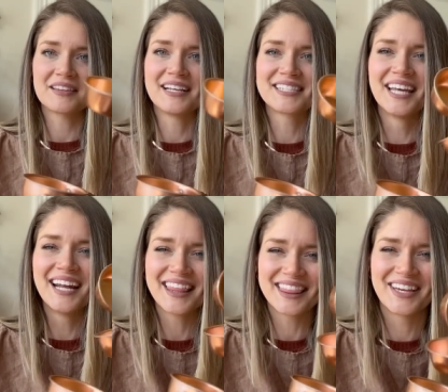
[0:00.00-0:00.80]
less than a
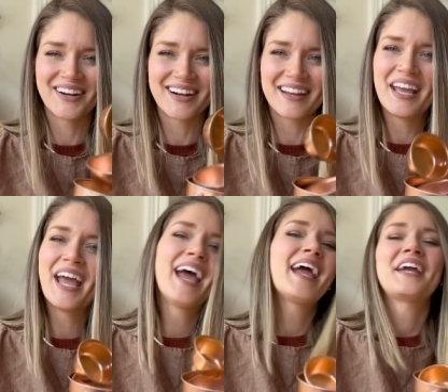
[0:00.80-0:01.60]
third.
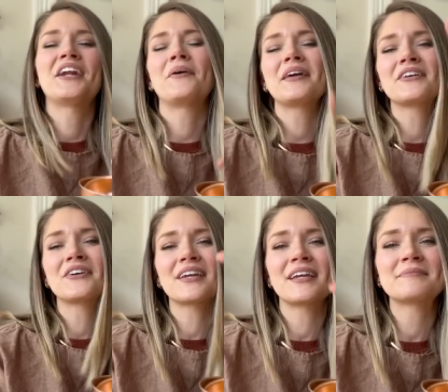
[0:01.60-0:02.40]
No, in
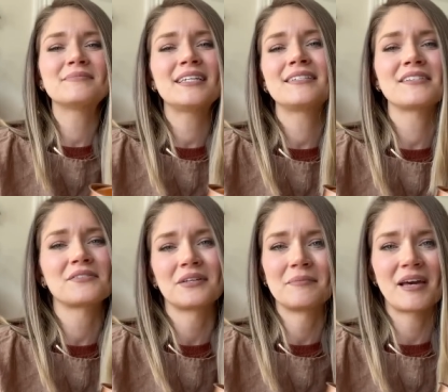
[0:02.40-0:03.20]
cooking, it doesn't
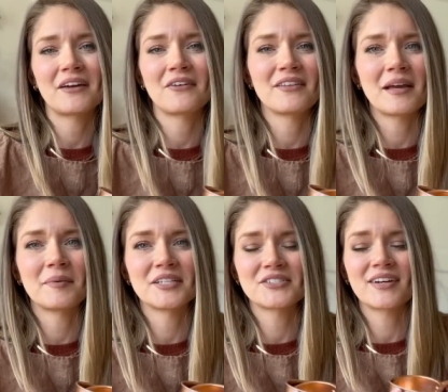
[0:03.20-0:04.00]
really matter all that
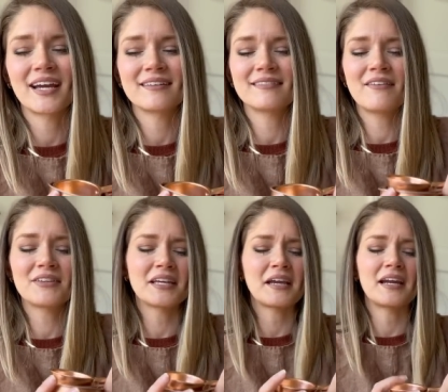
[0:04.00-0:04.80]
much, right?
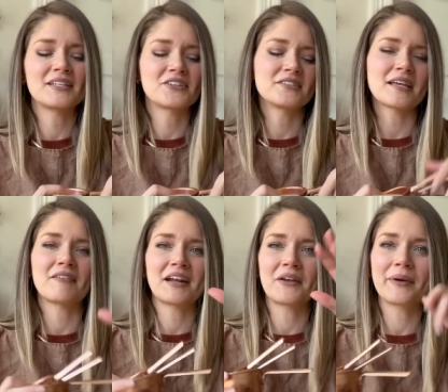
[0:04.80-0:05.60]
Everything kind of turns out
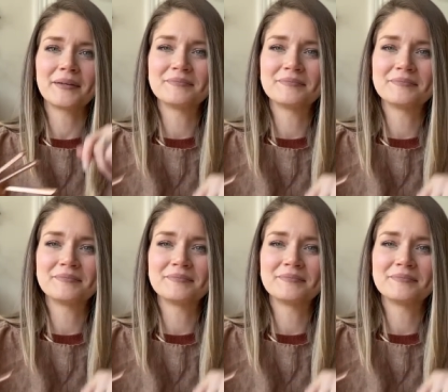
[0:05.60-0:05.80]
anyway.